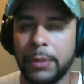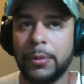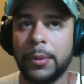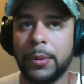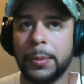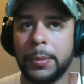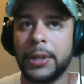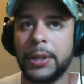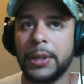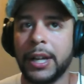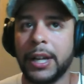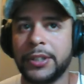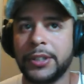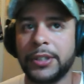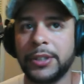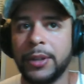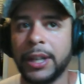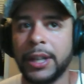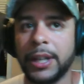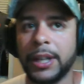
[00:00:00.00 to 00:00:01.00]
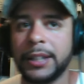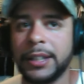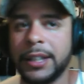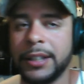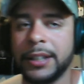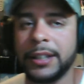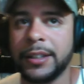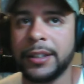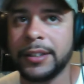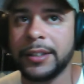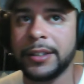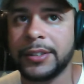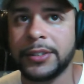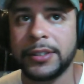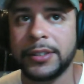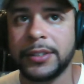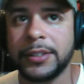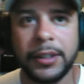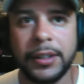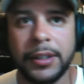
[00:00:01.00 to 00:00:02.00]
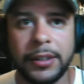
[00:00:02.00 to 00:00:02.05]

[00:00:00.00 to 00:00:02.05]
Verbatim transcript: what were you guys shooting at the end of this?